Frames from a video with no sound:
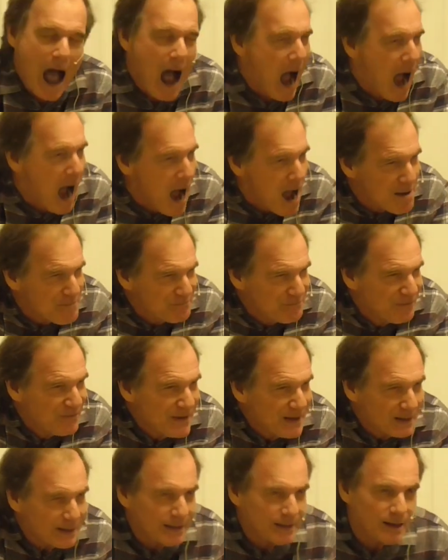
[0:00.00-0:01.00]
I'm
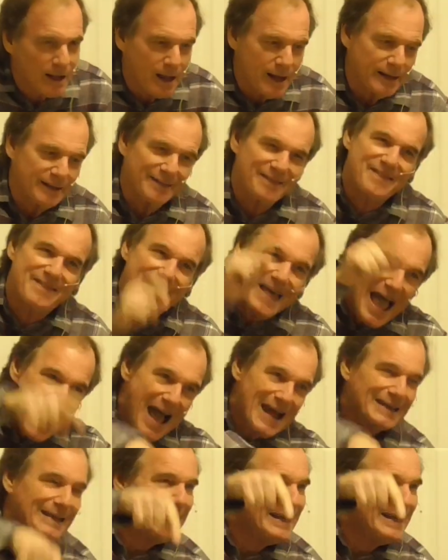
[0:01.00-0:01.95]
feeling like that